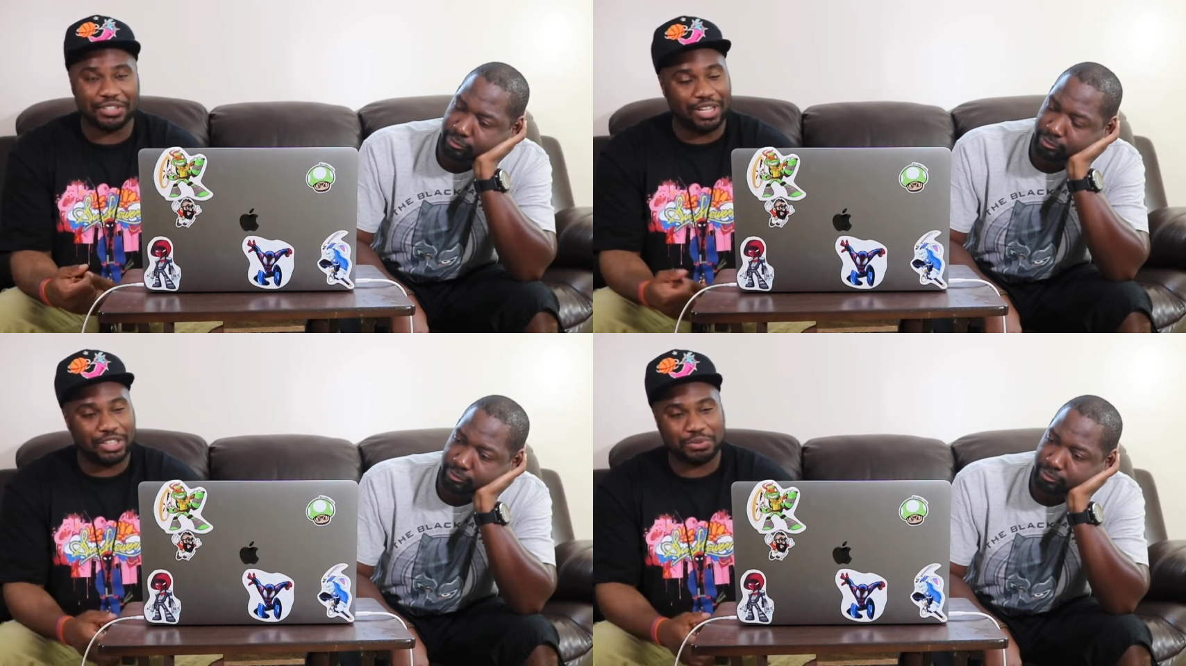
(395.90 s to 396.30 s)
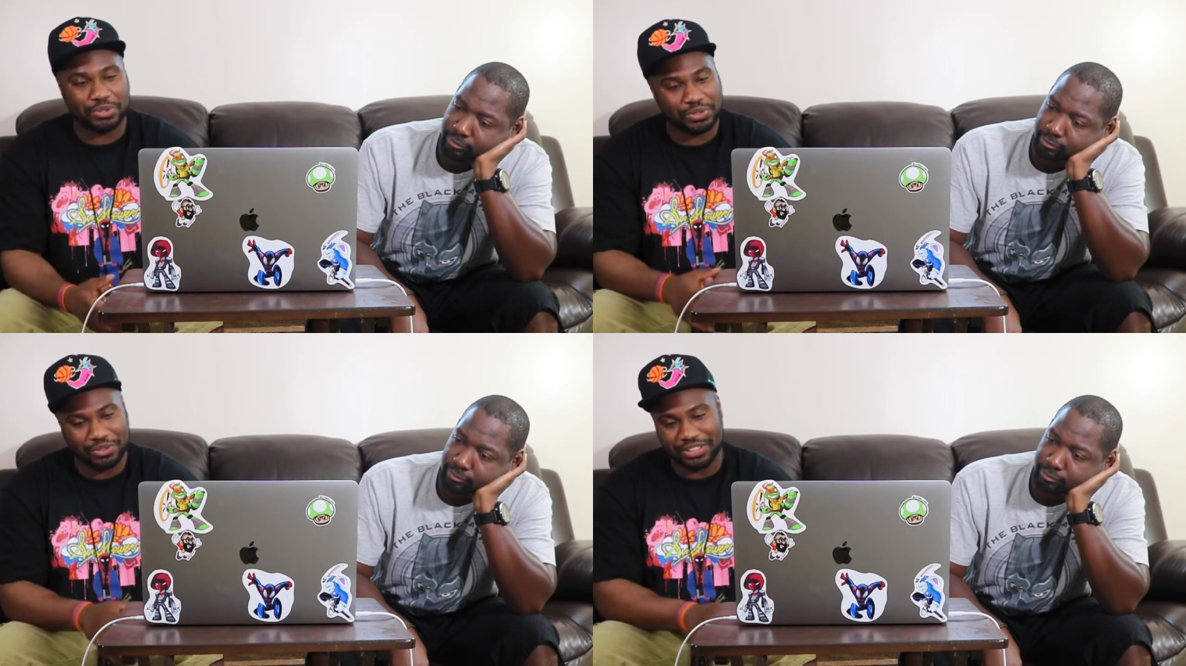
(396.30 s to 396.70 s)
Speaker 1: taking your
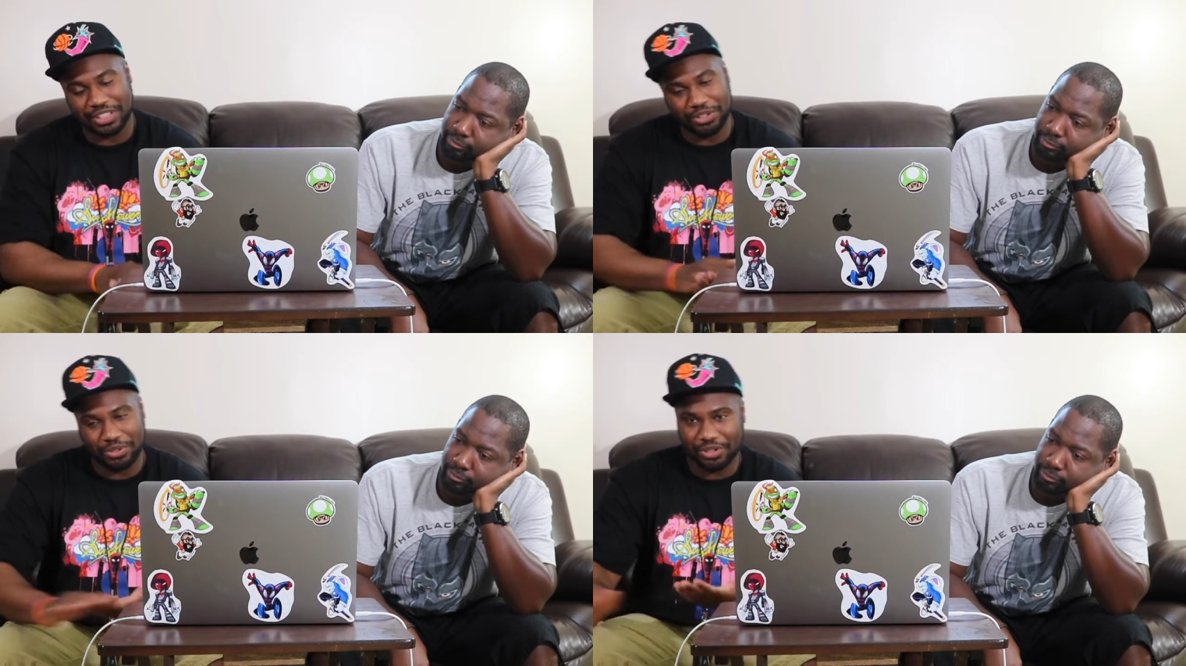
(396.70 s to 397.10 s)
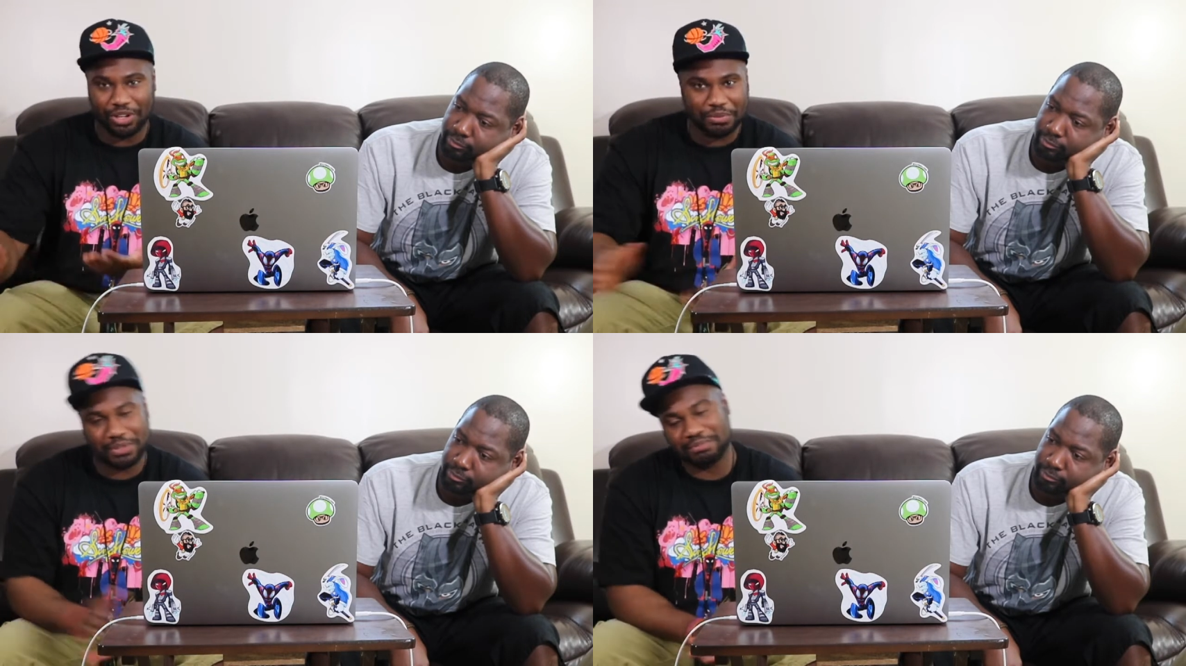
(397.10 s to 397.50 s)
Elseworld stories and
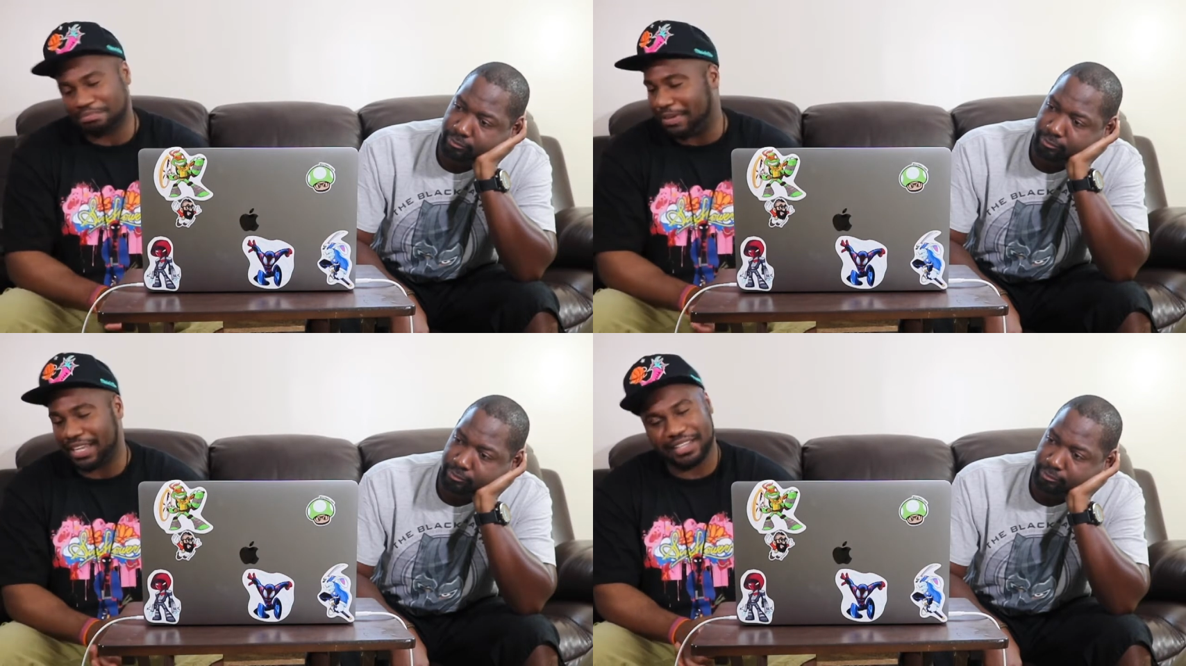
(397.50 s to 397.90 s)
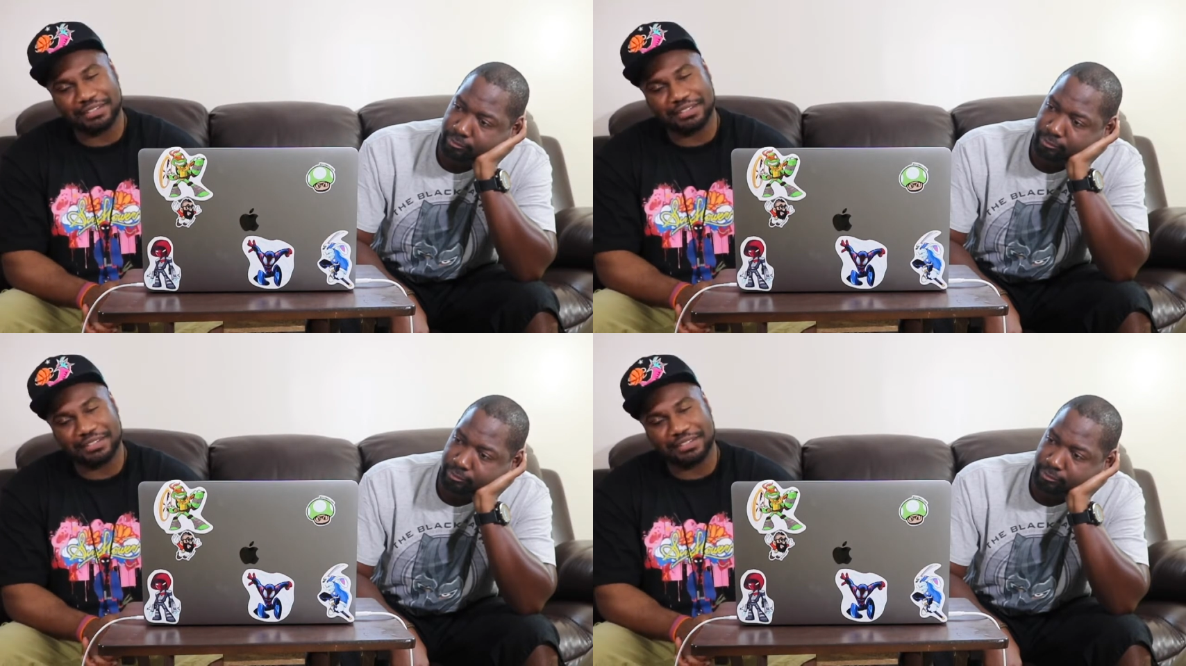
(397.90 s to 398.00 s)
going off with it.